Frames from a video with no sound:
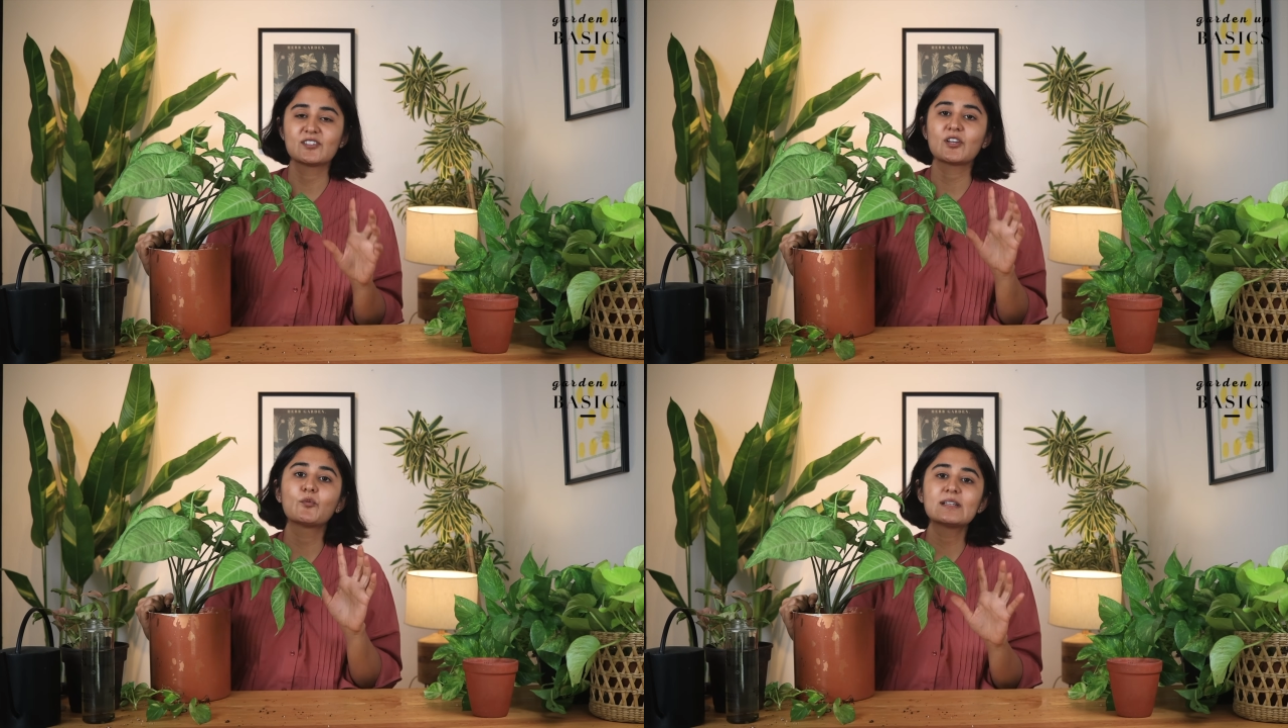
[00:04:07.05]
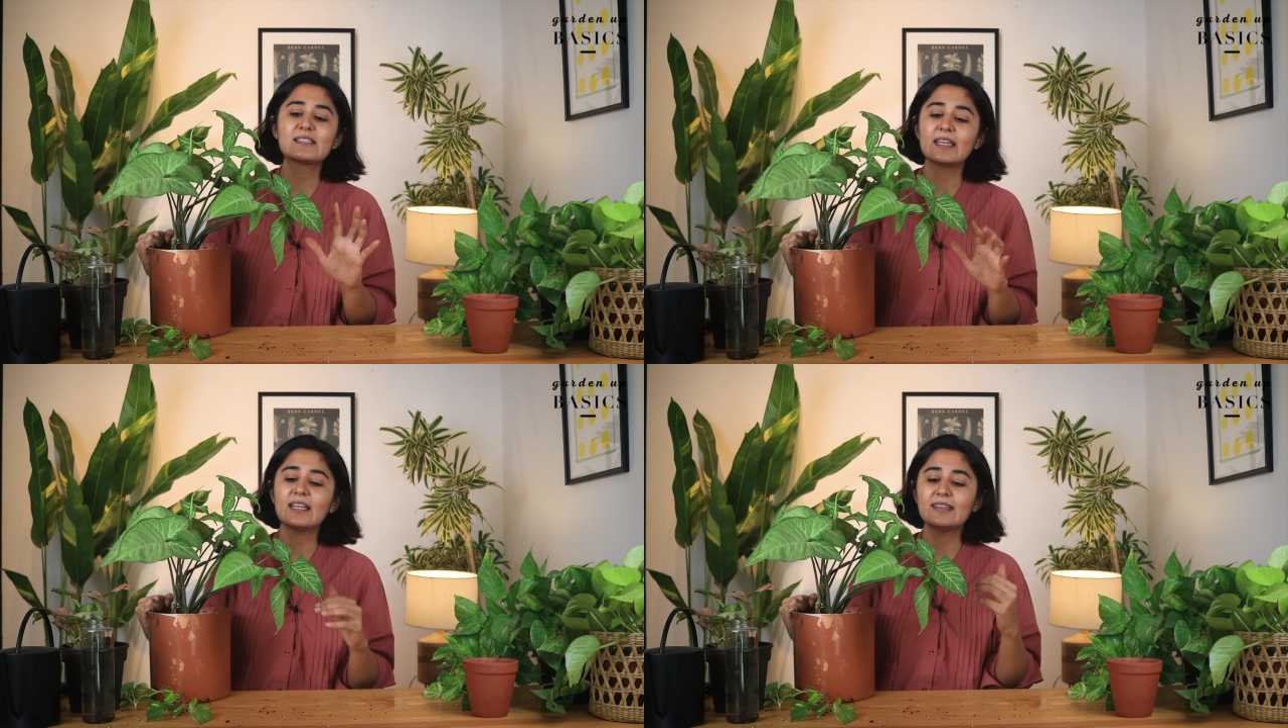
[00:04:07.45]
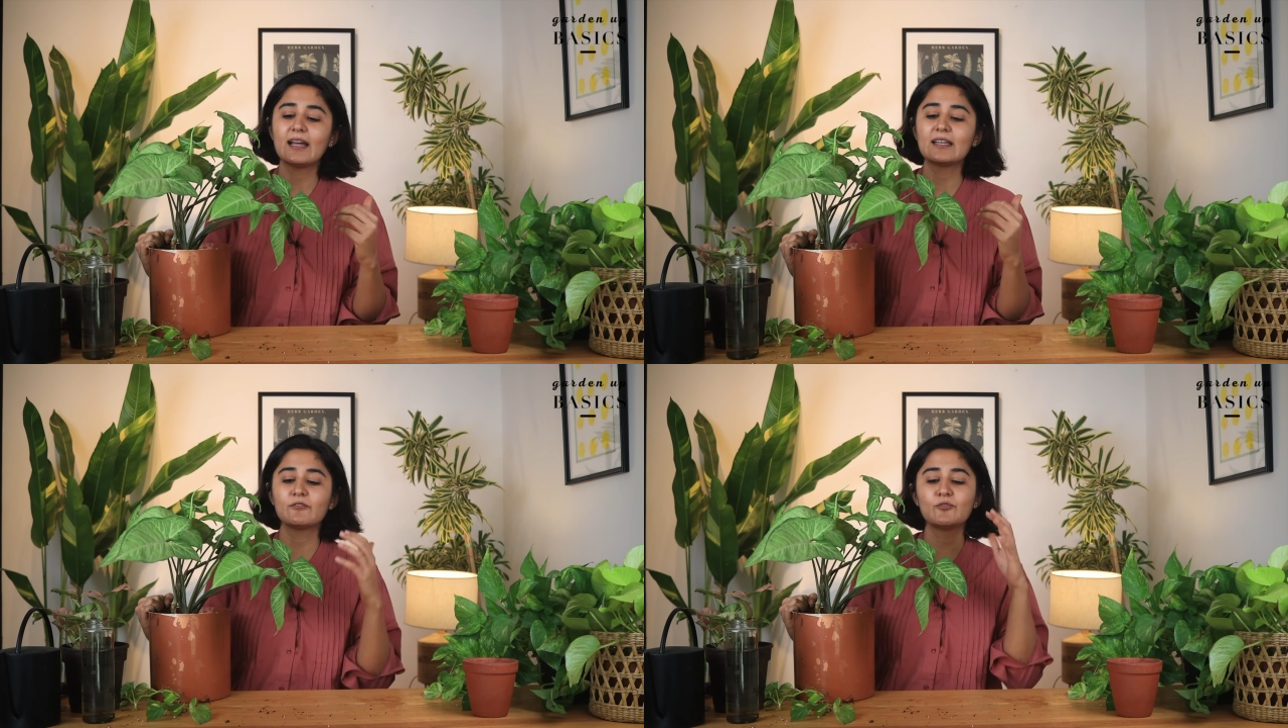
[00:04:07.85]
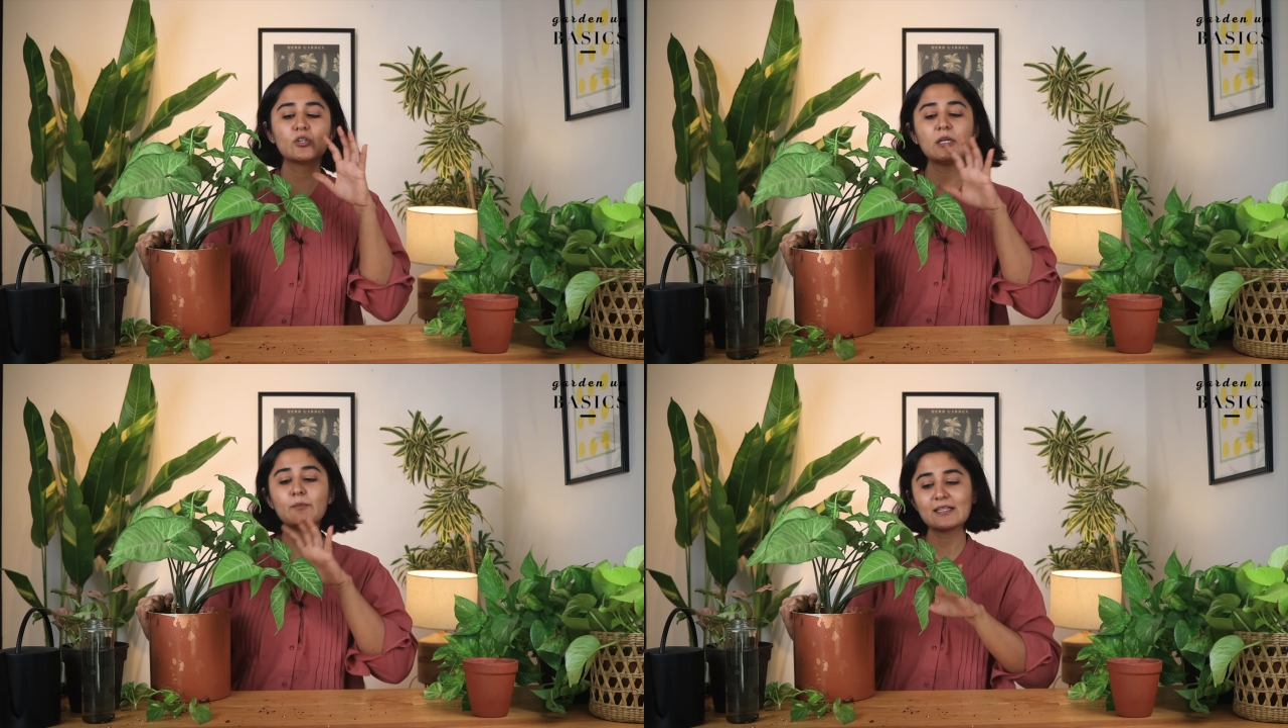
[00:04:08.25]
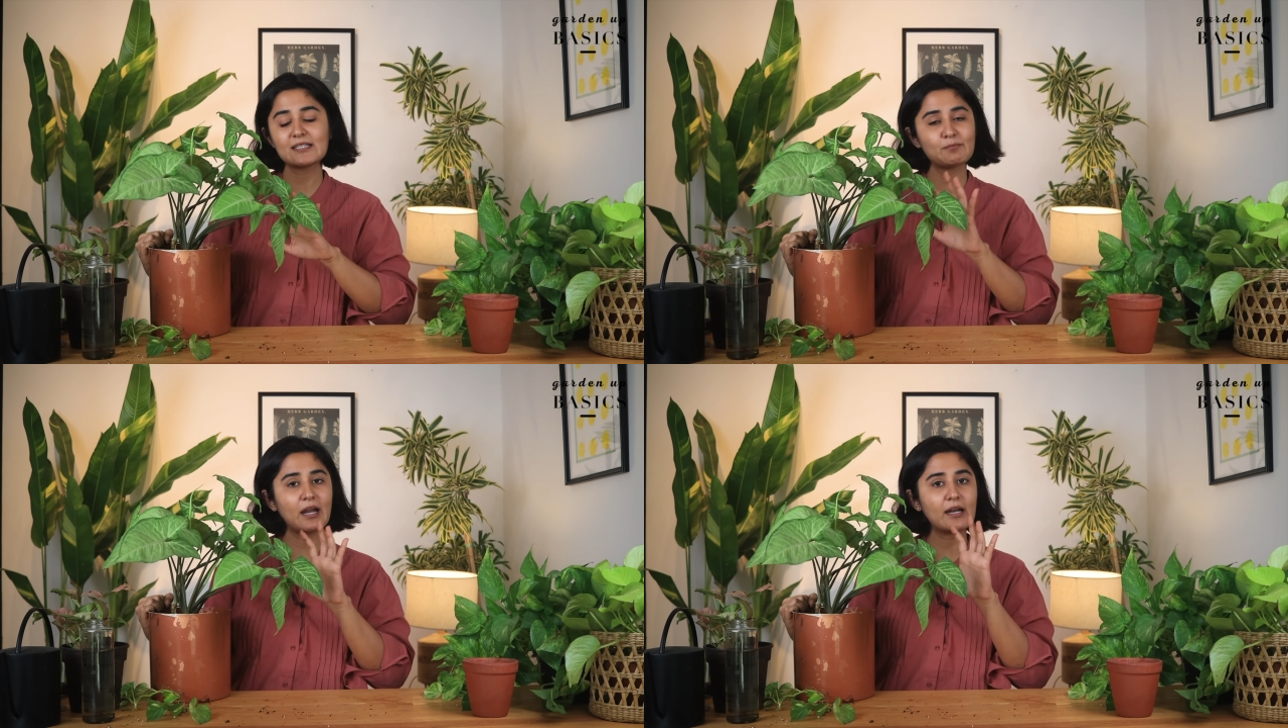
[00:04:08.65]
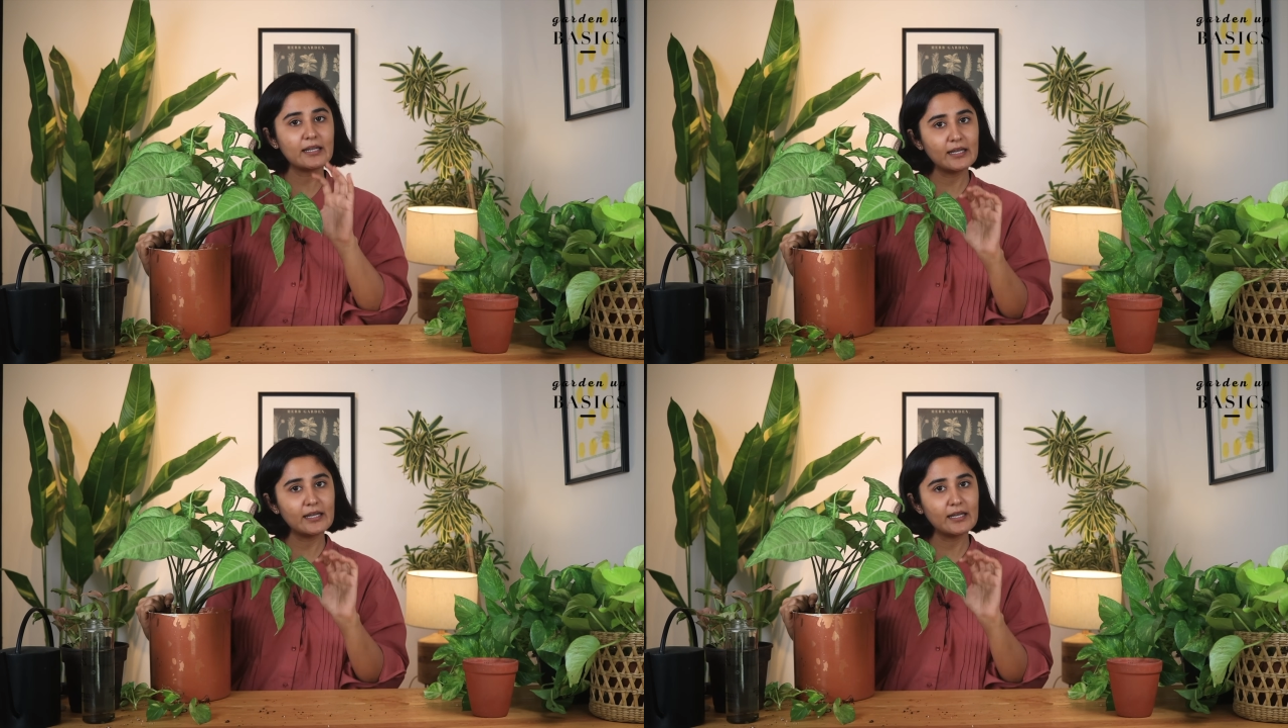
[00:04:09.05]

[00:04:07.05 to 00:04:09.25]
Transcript: So I would say that if you're keeping this plant